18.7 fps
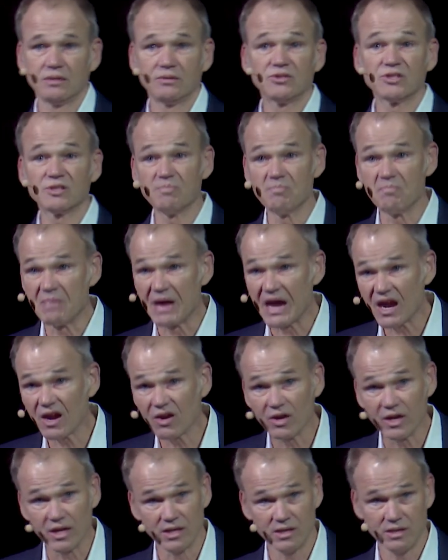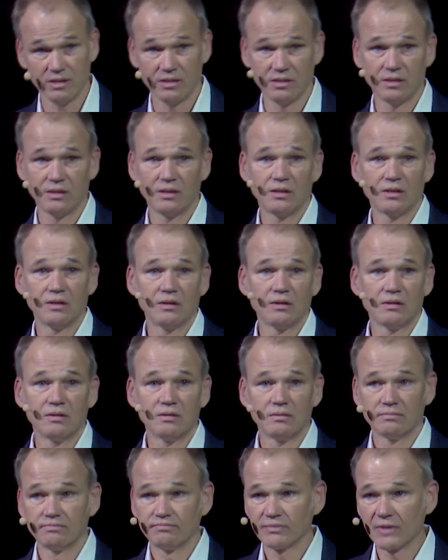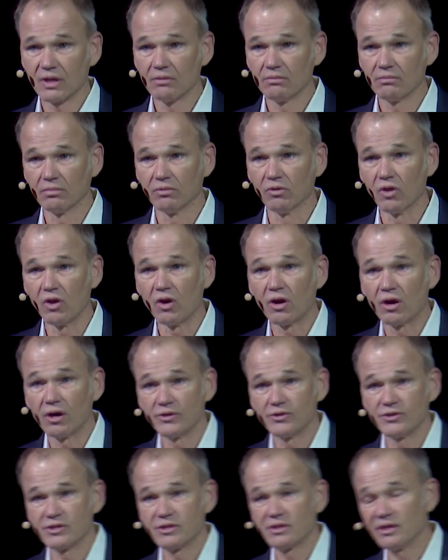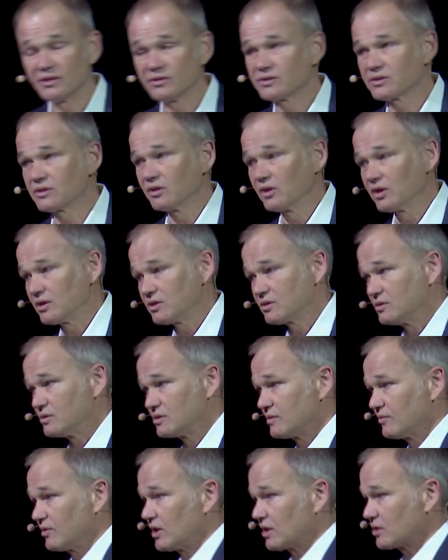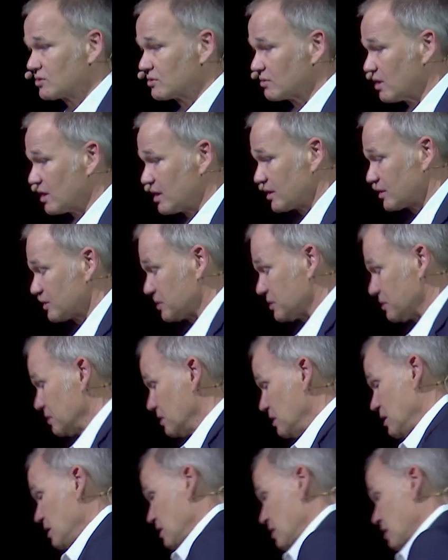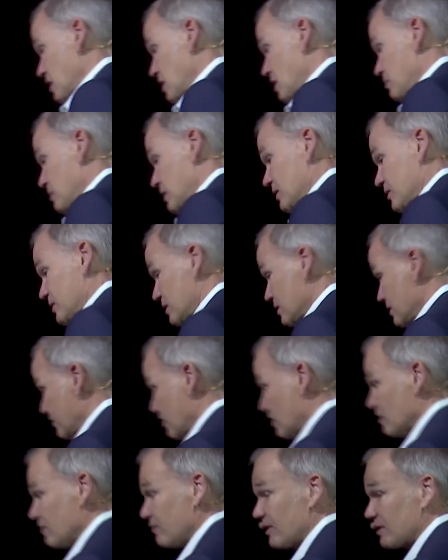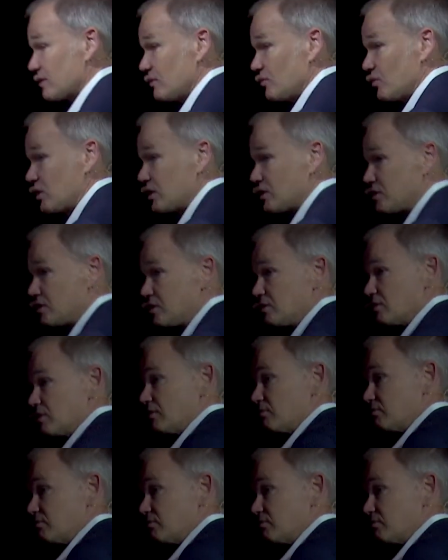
just bury large installations of electronics because that's a very effective way to shield them.